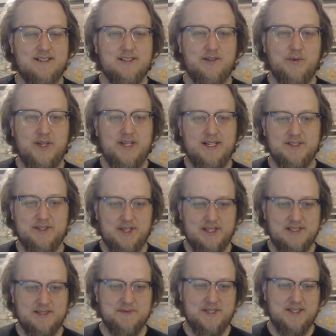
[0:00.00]
and whatnot, so that
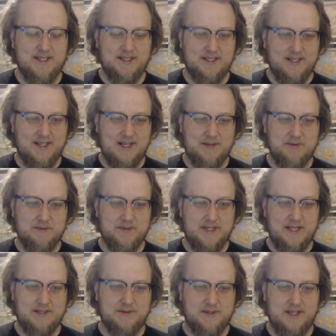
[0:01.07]
seems unlikely to happen, but
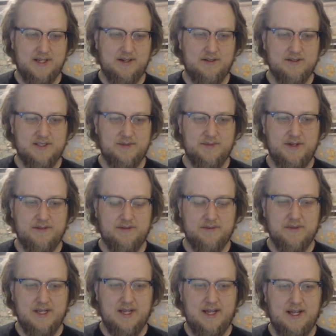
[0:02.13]
that's what that calls to mind for
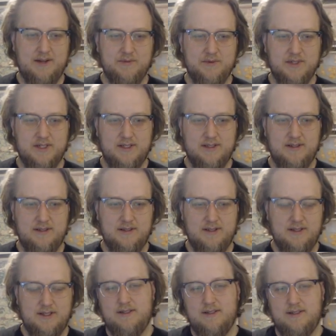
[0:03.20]
me. I would
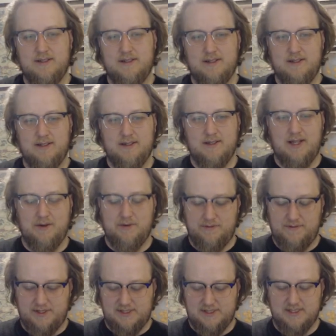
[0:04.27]

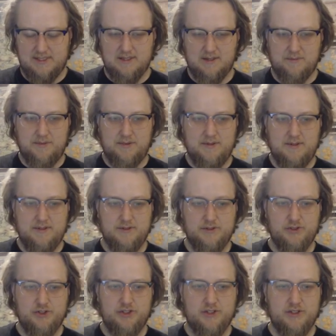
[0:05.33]
fix this up,
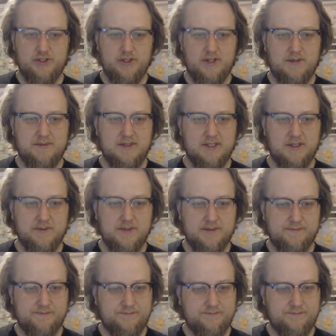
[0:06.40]
zhuzh it up a little bit.